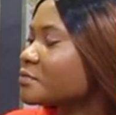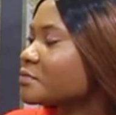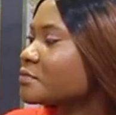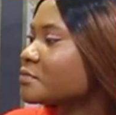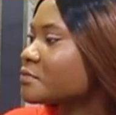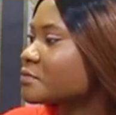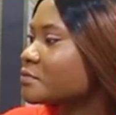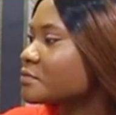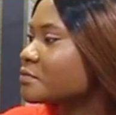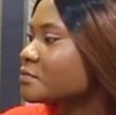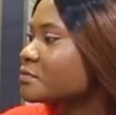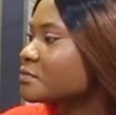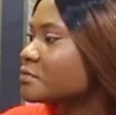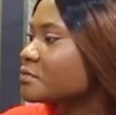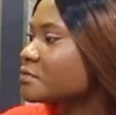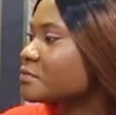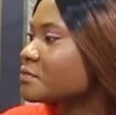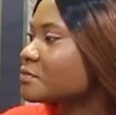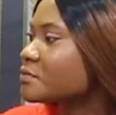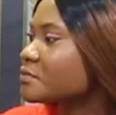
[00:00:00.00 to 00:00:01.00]

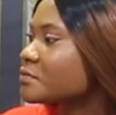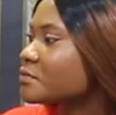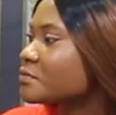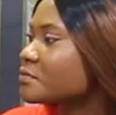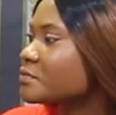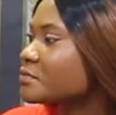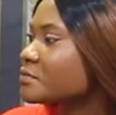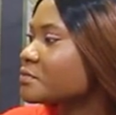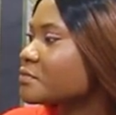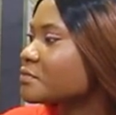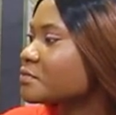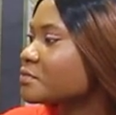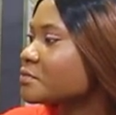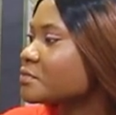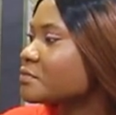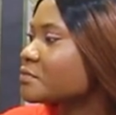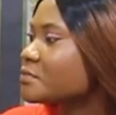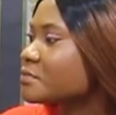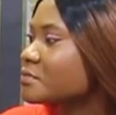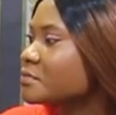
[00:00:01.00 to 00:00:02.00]

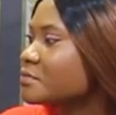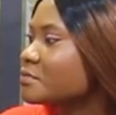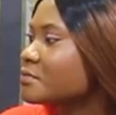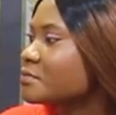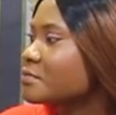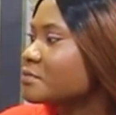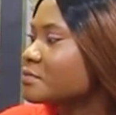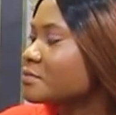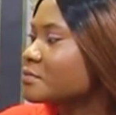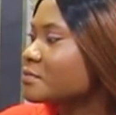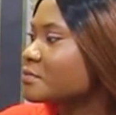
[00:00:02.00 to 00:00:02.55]
This person isn't speaking.